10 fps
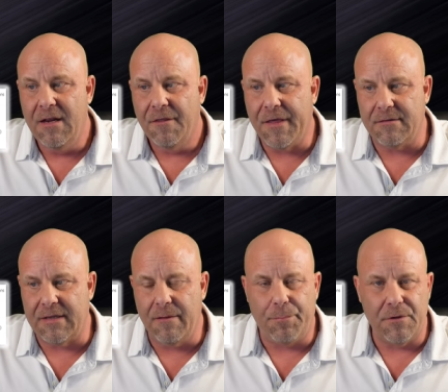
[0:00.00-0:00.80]
That
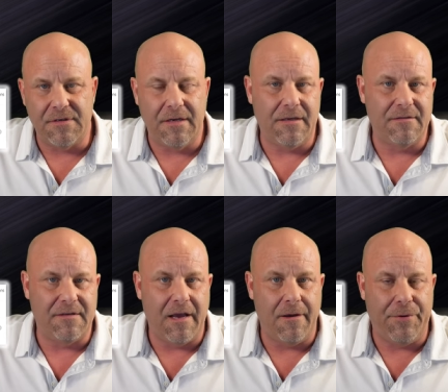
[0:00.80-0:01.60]
nine percent is
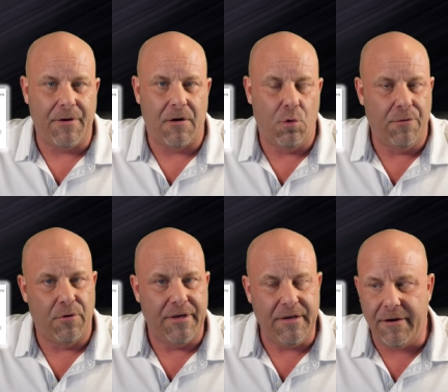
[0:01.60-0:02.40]
the A P R
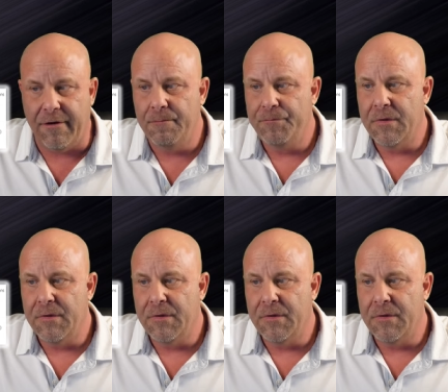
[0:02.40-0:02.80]
over a year.